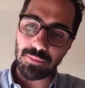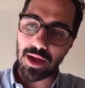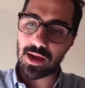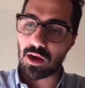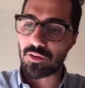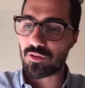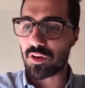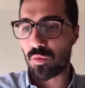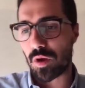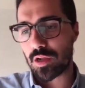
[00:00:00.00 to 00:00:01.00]
But I also
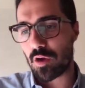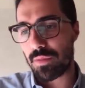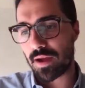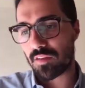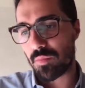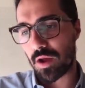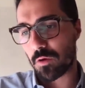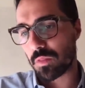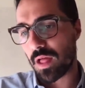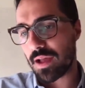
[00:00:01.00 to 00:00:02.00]
didn't want to go back to my
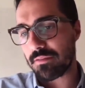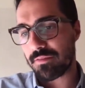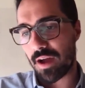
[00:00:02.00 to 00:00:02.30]
old life.